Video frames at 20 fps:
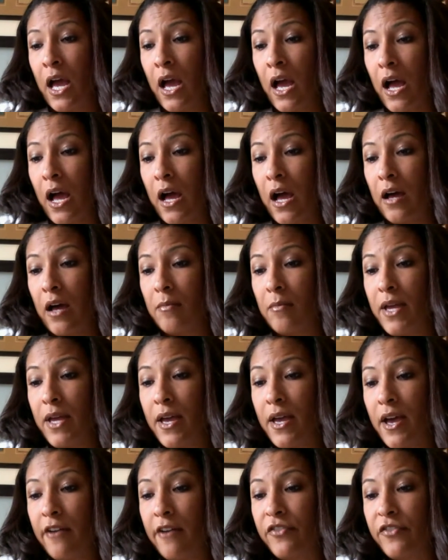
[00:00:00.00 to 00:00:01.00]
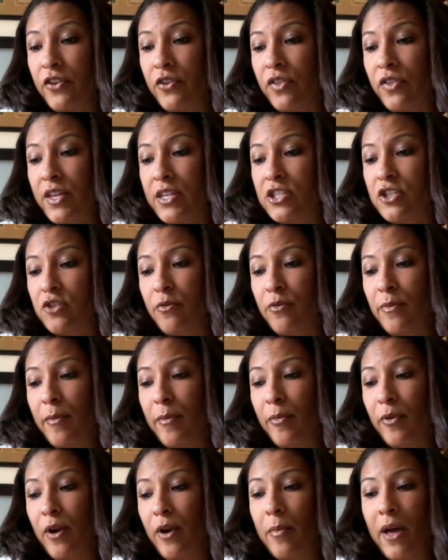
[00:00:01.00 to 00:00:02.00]
A few things to
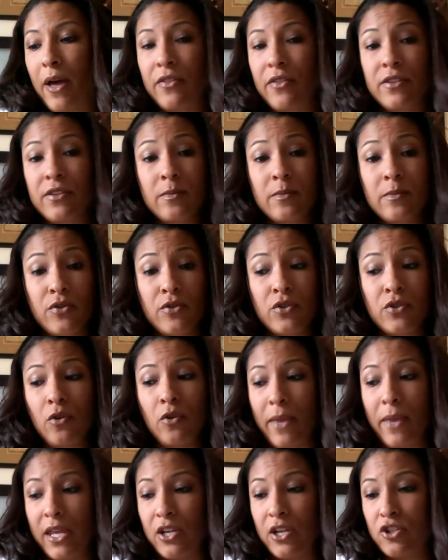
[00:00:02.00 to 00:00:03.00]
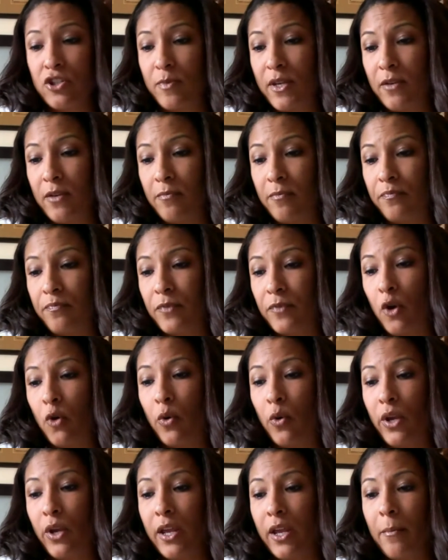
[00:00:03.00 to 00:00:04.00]
remember about this personal management.
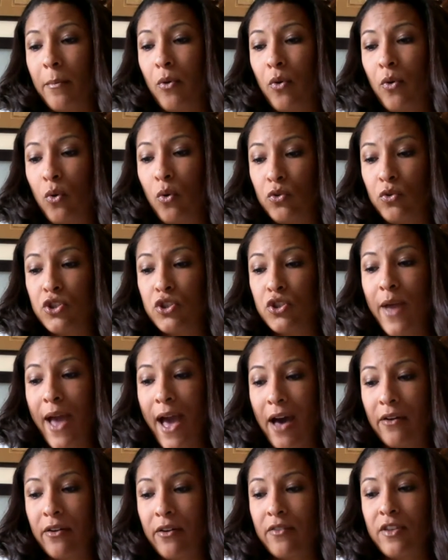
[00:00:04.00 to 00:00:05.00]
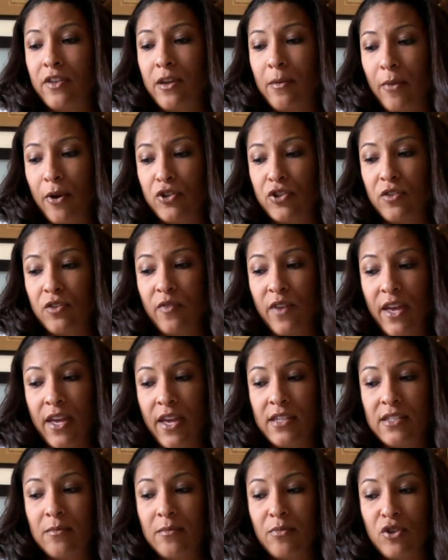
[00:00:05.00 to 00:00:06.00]
Quitting pulls you out of the immersion
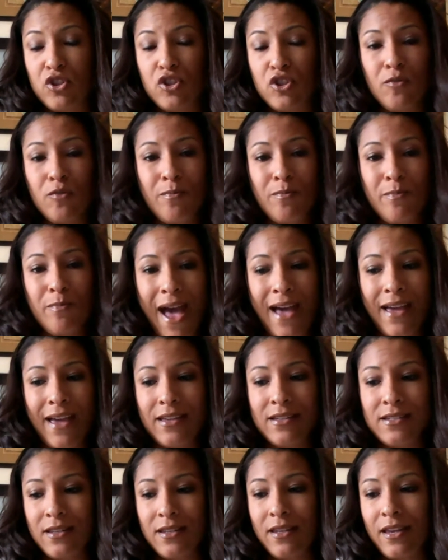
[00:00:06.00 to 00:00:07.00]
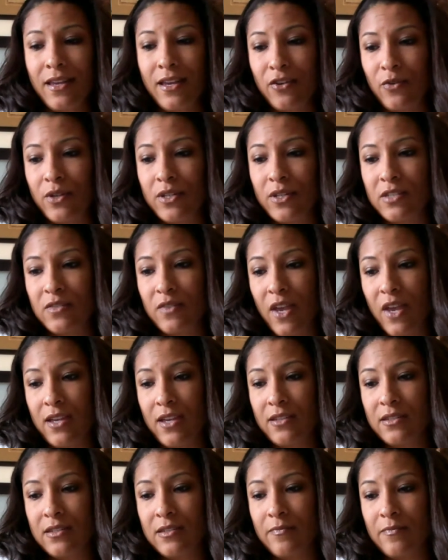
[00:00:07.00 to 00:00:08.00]
phase and puts you back into the ignorance
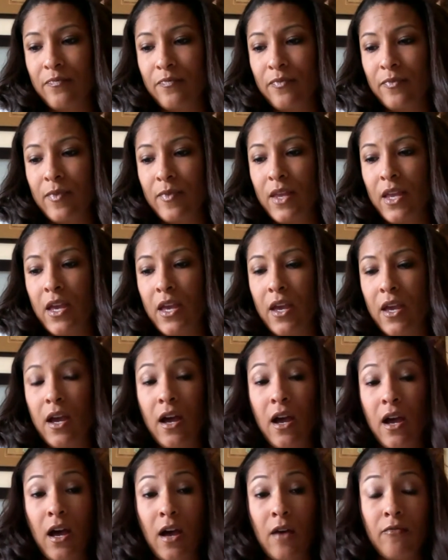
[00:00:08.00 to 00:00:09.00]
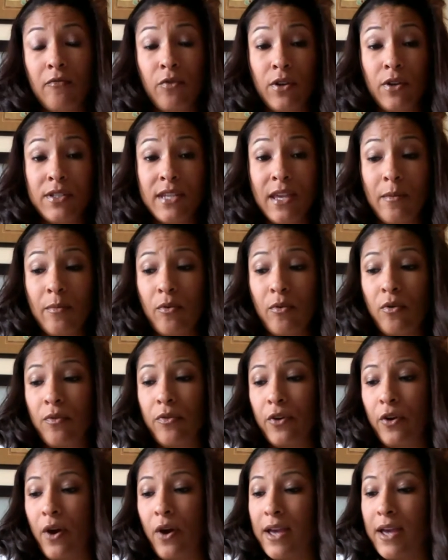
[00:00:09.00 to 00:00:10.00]
phase. For example,
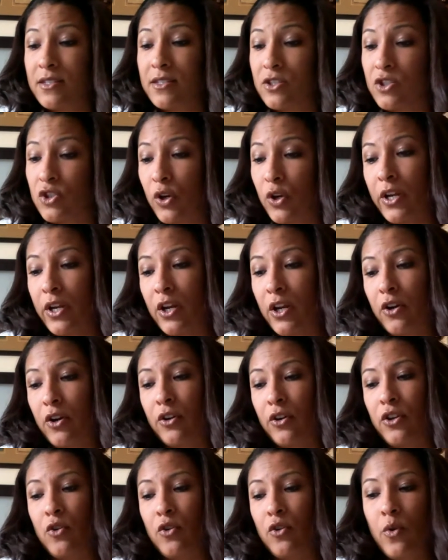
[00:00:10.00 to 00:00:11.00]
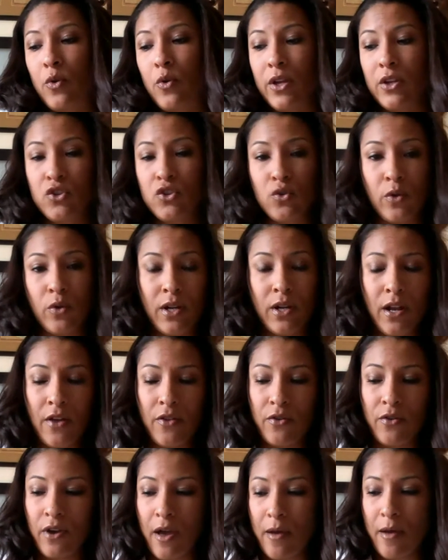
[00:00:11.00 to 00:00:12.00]
the grass is greener. You quit and join
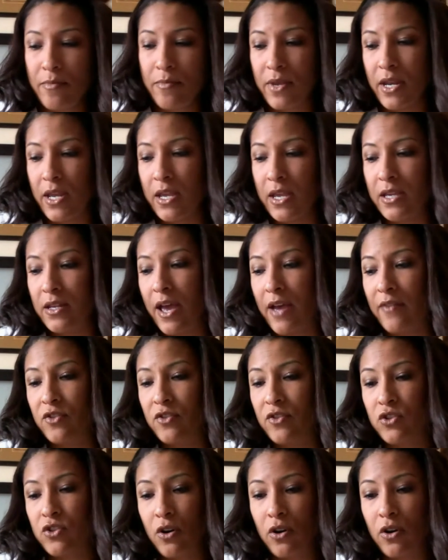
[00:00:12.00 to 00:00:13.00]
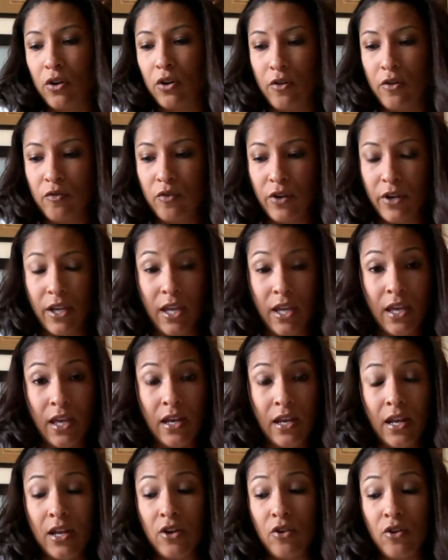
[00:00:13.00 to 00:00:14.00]
another company and have to start all over
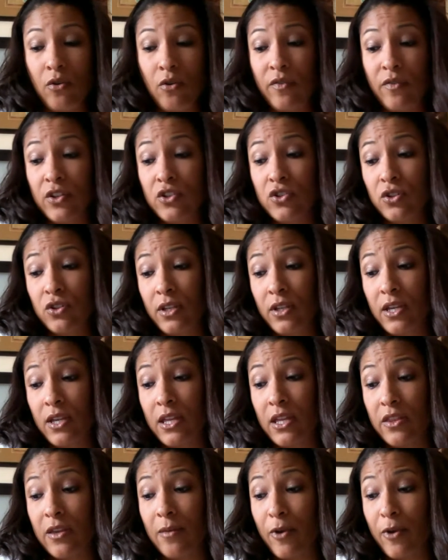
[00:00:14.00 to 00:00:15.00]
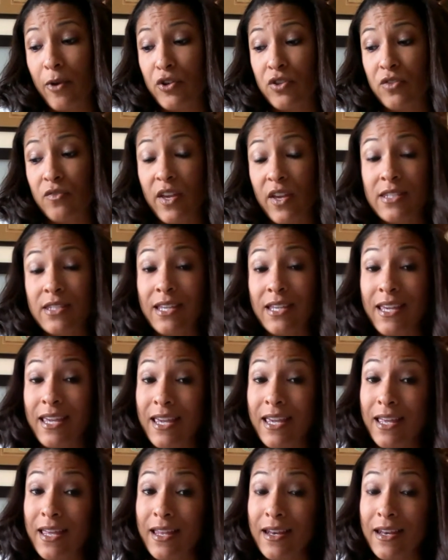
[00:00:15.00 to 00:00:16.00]
again. And you'll eventually hit the immersion phase
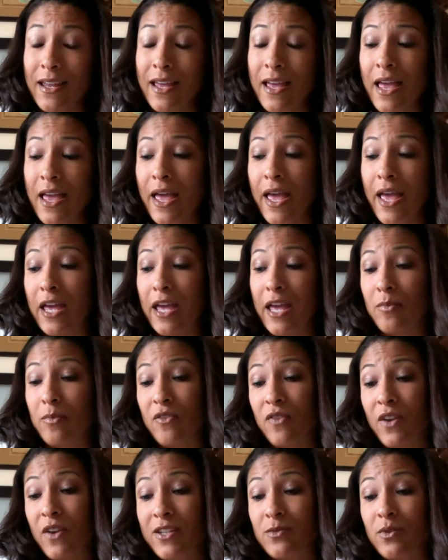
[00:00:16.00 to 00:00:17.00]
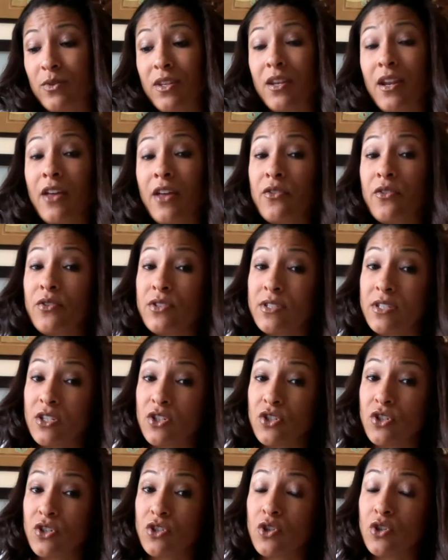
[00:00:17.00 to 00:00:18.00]
again and be faced with another
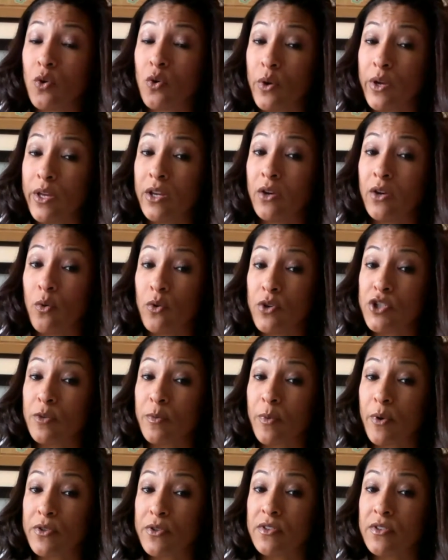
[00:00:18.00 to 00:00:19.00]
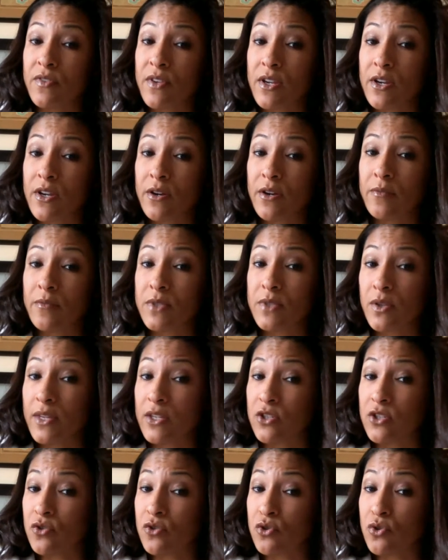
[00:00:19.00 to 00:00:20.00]
decision to quit or to persevere. So
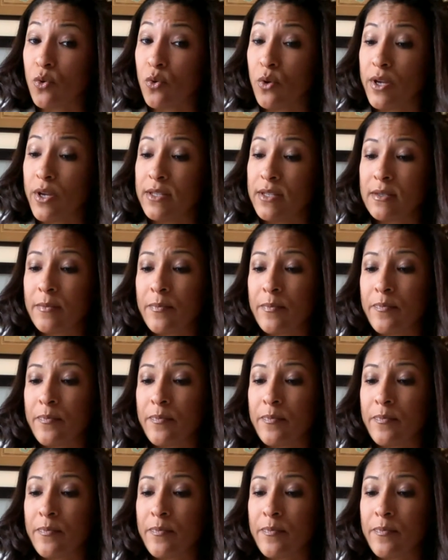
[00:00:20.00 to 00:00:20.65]
that's your choice.